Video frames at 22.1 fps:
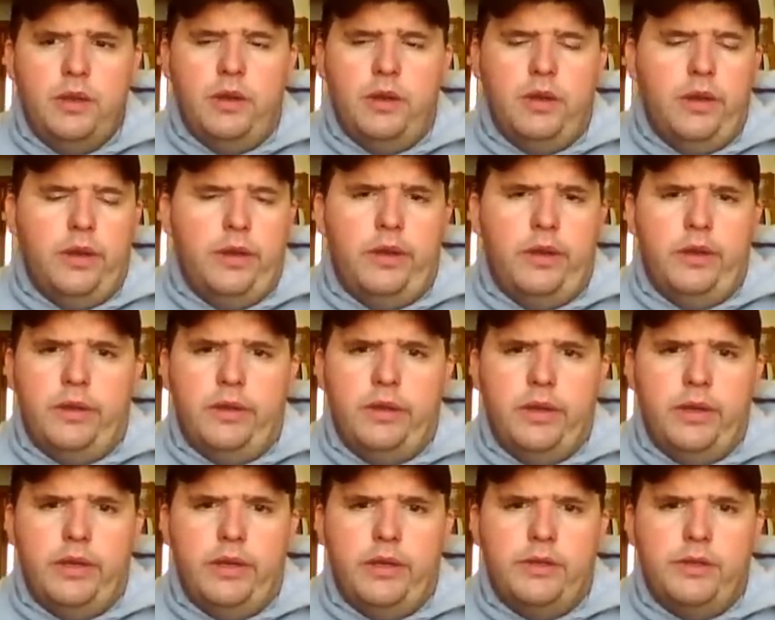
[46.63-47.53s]

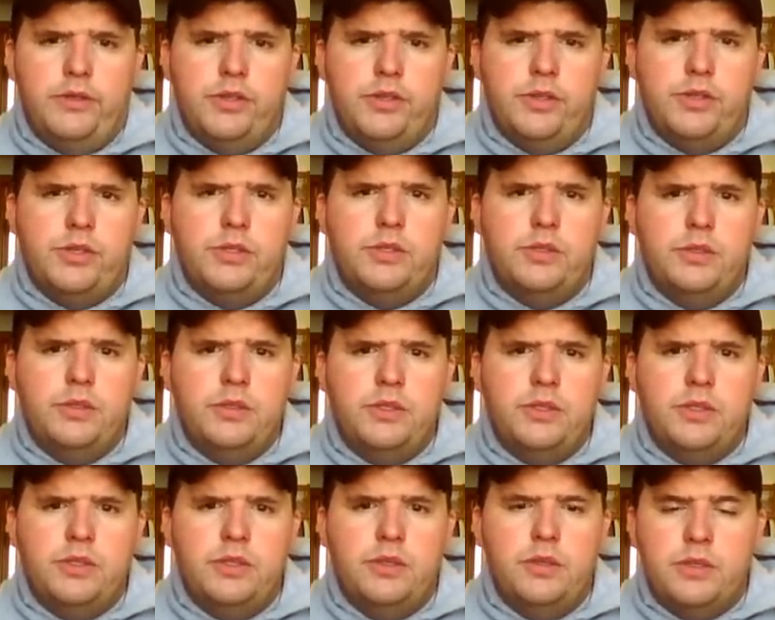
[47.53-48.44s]
I just
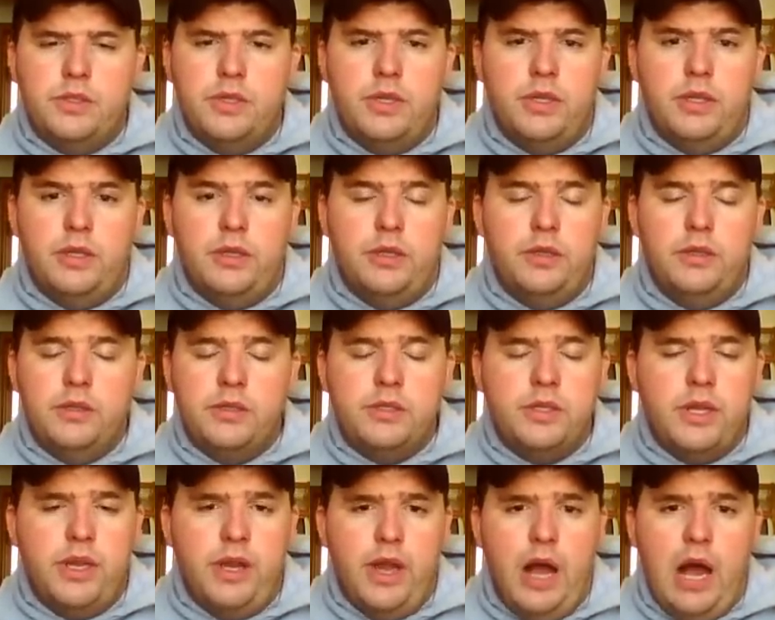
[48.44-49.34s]

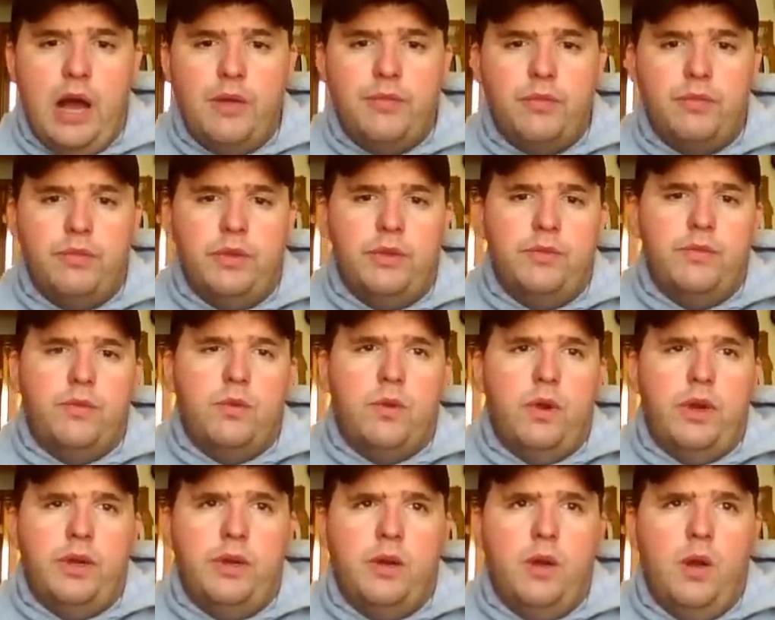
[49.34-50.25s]
stay off of it
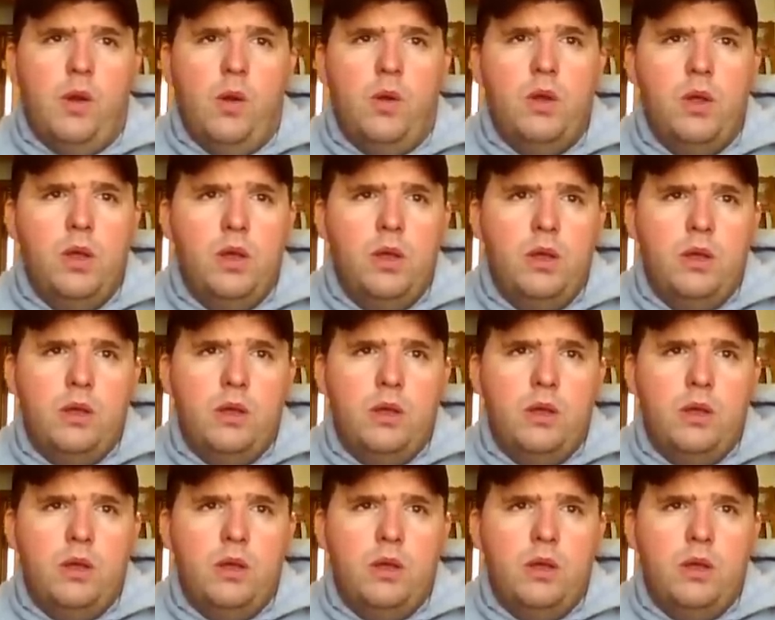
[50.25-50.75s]
for right now.